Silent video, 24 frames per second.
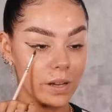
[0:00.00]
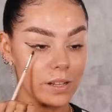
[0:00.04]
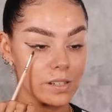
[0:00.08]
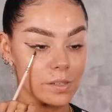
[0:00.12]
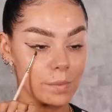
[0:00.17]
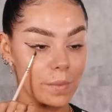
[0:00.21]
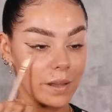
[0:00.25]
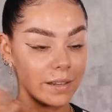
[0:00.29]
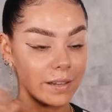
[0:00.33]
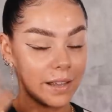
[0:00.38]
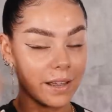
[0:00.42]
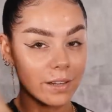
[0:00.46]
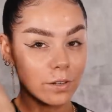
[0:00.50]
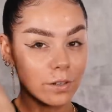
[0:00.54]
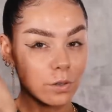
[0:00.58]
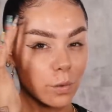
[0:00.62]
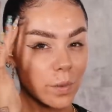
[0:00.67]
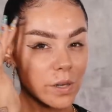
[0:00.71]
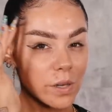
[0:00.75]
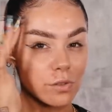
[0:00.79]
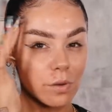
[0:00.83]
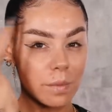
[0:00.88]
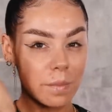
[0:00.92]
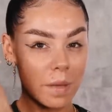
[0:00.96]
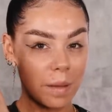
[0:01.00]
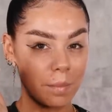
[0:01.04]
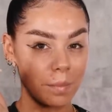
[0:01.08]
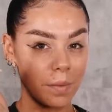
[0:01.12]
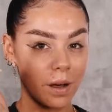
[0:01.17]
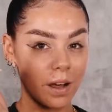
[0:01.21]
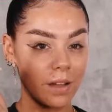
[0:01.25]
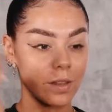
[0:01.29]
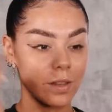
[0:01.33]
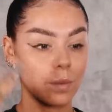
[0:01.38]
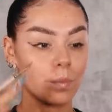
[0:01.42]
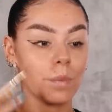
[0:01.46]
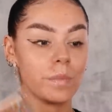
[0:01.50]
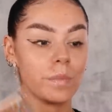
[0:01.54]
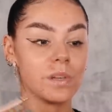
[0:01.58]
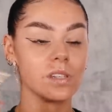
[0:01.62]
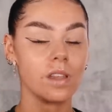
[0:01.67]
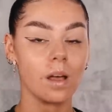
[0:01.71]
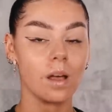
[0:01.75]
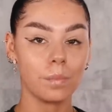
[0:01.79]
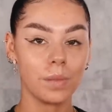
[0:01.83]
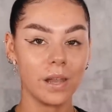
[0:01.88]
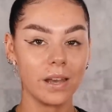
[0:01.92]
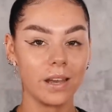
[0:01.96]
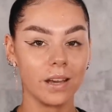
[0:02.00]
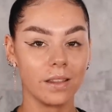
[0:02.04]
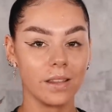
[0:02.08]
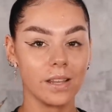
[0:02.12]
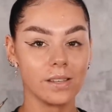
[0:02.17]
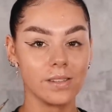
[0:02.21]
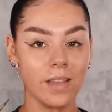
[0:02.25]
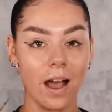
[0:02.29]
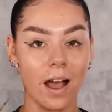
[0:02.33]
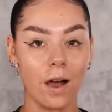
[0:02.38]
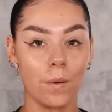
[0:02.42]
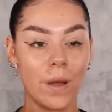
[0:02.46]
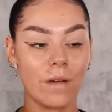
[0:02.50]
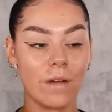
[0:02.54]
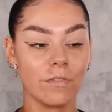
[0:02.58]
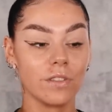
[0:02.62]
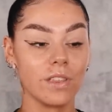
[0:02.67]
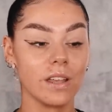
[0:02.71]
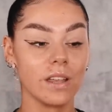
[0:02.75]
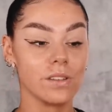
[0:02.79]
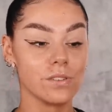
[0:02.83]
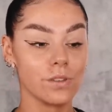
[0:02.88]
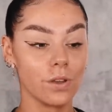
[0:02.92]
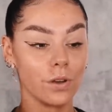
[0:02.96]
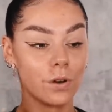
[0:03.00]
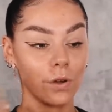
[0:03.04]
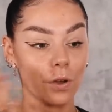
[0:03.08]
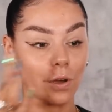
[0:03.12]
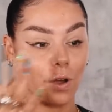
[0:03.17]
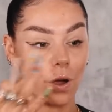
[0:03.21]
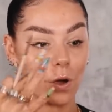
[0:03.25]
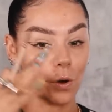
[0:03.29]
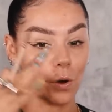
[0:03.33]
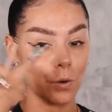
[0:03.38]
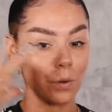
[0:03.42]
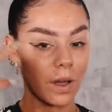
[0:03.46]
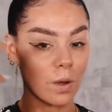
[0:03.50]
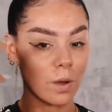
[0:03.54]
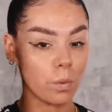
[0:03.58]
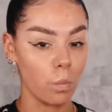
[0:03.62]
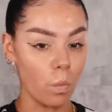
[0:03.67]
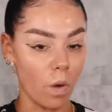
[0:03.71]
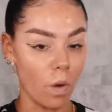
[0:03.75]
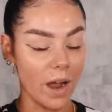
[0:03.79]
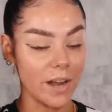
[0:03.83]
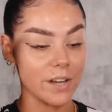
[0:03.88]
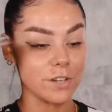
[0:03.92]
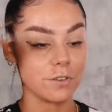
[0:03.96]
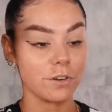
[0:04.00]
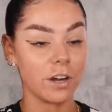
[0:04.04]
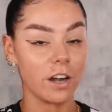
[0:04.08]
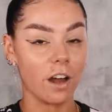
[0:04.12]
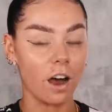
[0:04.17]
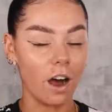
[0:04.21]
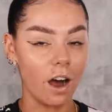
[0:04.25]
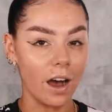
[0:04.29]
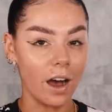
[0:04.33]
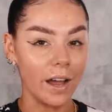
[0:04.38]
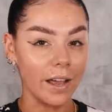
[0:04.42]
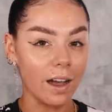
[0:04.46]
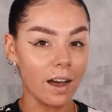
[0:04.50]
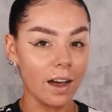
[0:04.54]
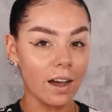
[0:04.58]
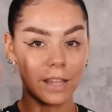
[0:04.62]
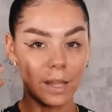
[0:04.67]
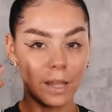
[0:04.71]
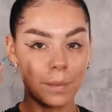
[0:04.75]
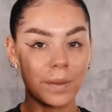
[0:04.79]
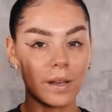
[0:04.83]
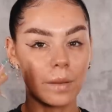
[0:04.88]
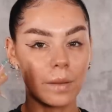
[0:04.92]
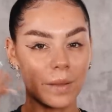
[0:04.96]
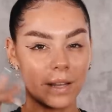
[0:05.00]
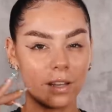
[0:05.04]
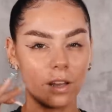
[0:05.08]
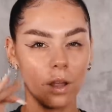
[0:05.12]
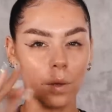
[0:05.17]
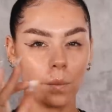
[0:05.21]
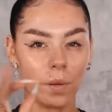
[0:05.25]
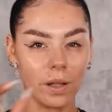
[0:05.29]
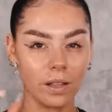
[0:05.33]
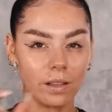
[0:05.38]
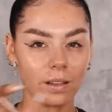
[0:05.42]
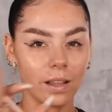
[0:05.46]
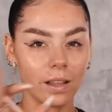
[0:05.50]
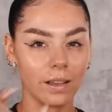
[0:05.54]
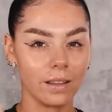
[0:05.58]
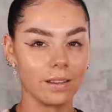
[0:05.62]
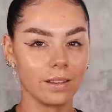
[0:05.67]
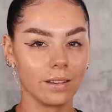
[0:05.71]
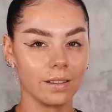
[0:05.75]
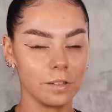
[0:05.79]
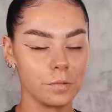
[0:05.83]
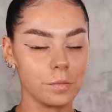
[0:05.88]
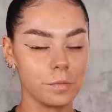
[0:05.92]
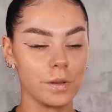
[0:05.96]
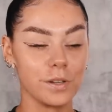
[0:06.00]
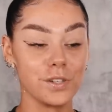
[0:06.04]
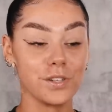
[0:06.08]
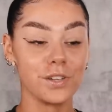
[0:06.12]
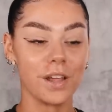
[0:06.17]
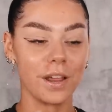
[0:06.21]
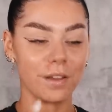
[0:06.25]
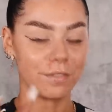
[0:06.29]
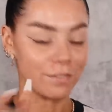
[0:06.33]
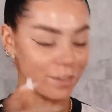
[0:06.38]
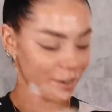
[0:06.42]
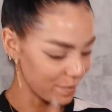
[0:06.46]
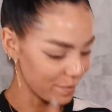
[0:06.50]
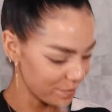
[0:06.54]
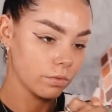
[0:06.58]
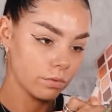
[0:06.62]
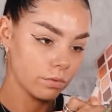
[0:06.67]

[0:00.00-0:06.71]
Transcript: into my lid. Always remember that when we start blending this out, everything's gonna go like wider and higher. Keep it a bit lower, like it's a bit safer.